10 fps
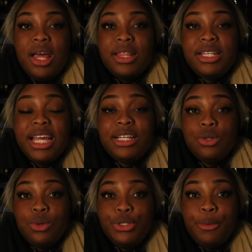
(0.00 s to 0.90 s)
The day
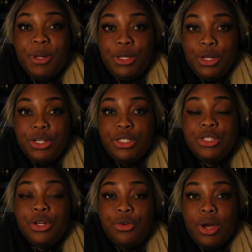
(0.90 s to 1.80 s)
has also been
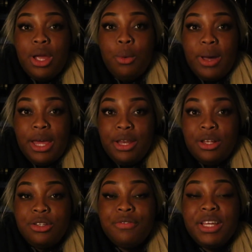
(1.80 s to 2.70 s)
used to create
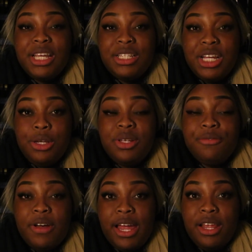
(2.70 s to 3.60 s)
awareness of the
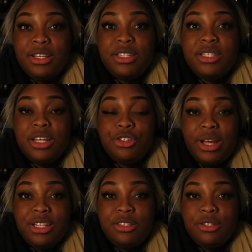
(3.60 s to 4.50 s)
continuous violence that
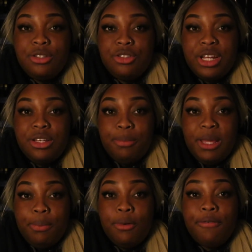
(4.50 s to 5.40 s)
transgender
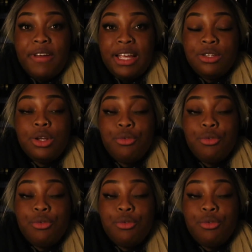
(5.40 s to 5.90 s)
people face on a